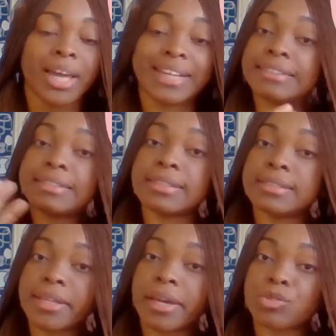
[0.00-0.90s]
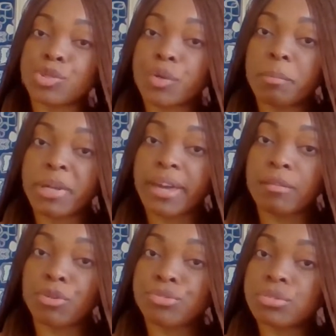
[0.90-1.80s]
Antecedents can trigger
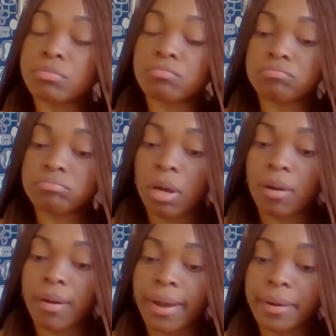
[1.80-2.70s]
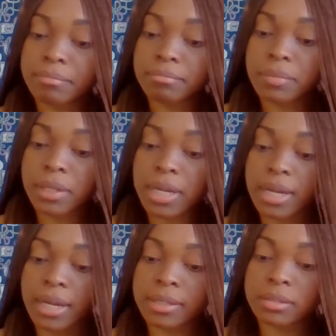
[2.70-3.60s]
behaviors, all right?
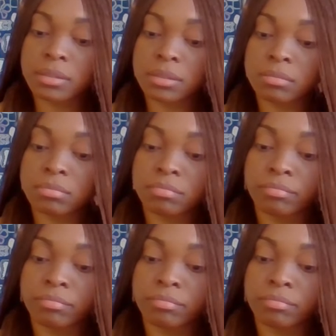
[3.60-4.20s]
And